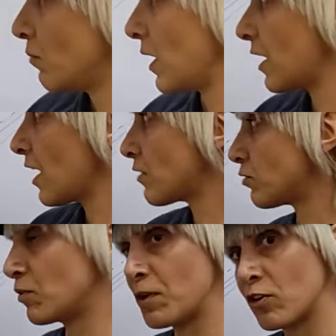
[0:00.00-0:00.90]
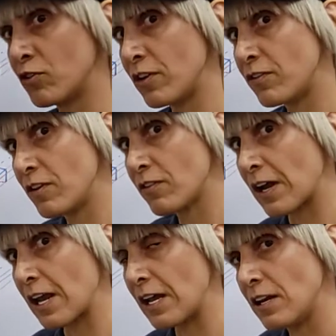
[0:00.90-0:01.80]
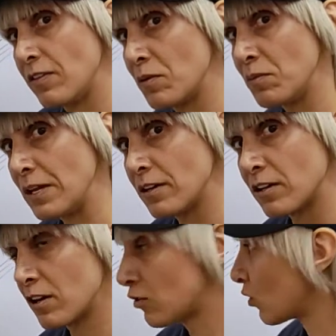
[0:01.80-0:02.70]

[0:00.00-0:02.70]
Be careful because this is again in the middle.